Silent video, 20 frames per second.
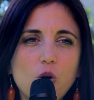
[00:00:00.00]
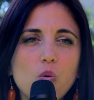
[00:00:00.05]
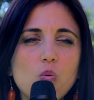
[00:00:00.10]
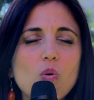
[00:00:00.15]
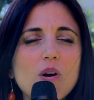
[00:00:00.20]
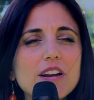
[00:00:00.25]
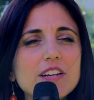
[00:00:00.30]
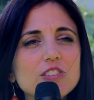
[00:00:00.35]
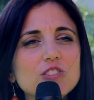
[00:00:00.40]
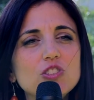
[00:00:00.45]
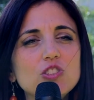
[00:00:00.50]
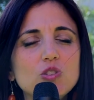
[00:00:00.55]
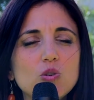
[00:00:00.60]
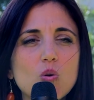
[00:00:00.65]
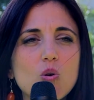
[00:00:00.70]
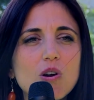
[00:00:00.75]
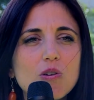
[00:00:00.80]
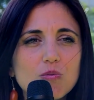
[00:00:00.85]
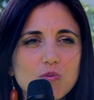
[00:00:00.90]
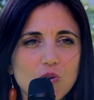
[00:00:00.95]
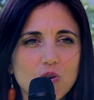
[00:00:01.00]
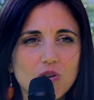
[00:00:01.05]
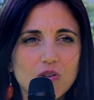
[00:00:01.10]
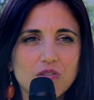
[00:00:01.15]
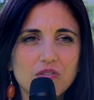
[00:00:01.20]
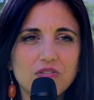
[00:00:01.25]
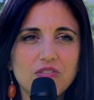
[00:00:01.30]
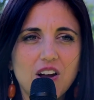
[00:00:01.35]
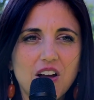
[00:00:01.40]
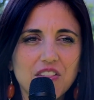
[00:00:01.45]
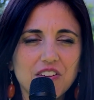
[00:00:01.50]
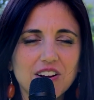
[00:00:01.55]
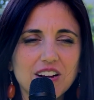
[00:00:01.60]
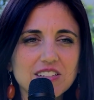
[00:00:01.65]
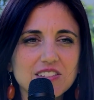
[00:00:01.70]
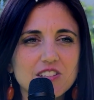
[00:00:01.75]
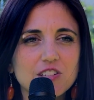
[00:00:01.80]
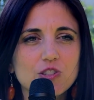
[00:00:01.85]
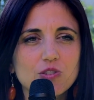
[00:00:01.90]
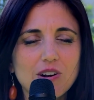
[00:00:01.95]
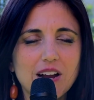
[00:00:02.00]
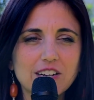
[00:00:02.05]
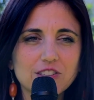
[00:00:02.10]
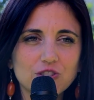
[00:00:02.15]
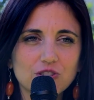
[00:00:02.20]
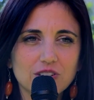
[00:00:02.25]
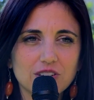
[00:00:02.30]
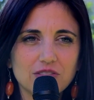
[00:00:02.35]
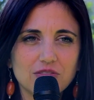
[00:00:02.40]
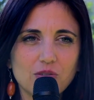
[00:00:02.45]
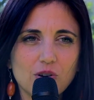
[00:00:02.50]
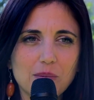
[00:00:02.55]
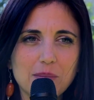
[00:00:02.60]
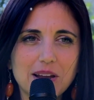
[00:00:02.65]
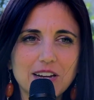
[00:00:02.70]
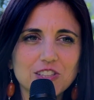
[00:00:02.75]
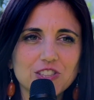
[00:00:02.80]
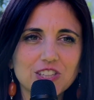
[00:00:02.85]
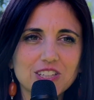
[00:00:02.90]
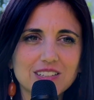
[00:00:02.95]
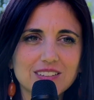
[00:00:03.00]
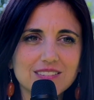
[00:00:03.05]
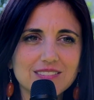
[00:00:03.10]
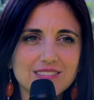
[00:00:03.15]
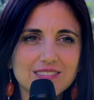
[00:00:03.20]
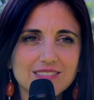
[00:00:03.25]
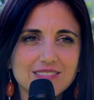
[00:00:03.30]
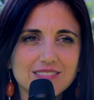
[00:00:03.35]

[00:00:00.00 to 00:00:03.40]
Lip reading: What is your role, Father, as the Director of Formation?